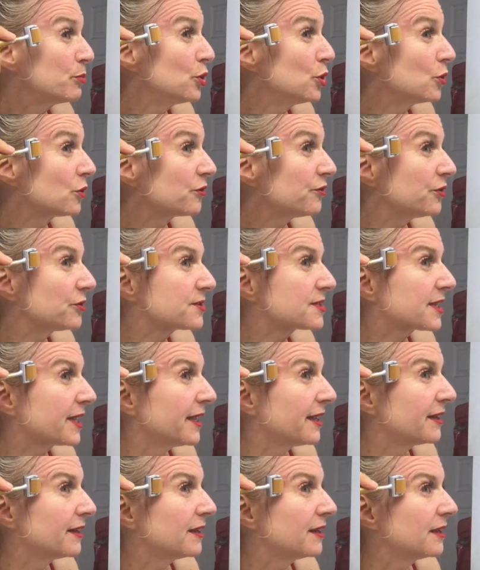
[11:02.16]
beautiful
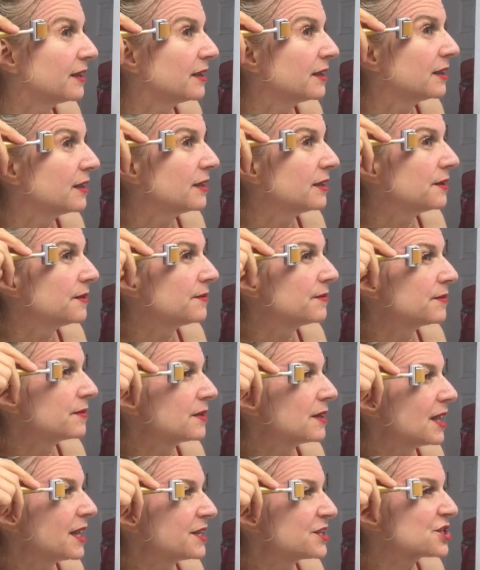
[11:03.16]
skin,
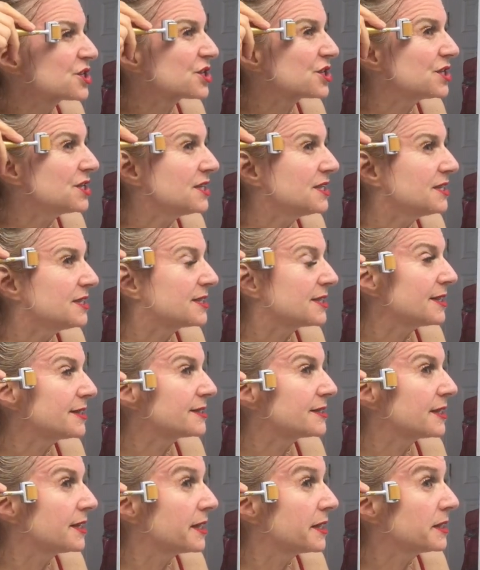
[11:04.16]
and she
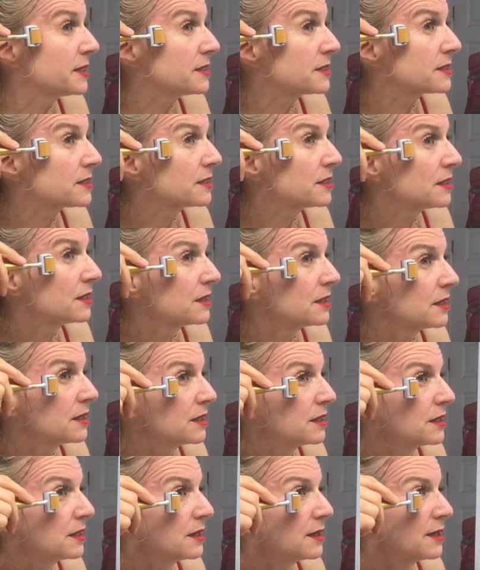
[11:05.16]
does this.
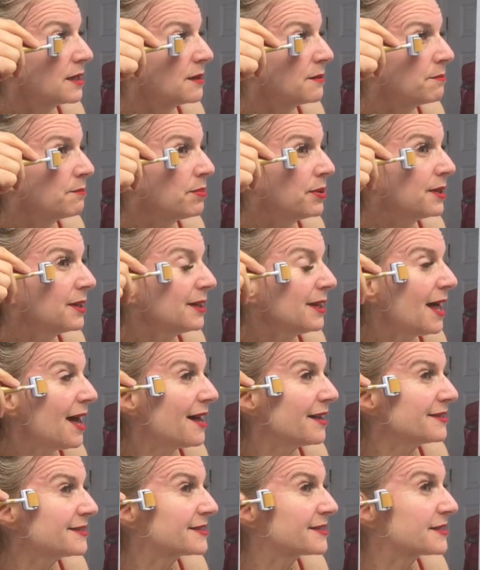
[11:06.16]

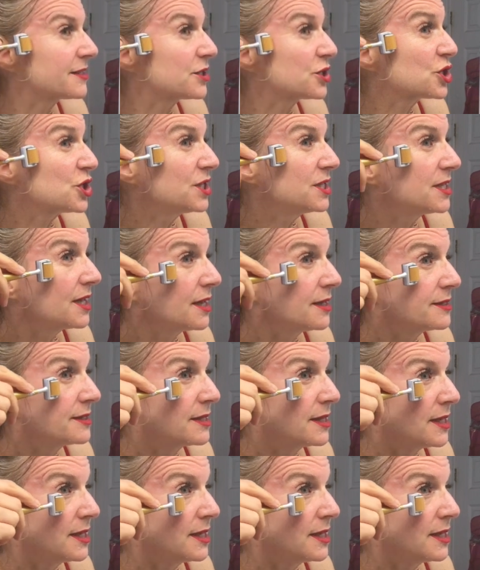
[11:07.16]
Plus, she does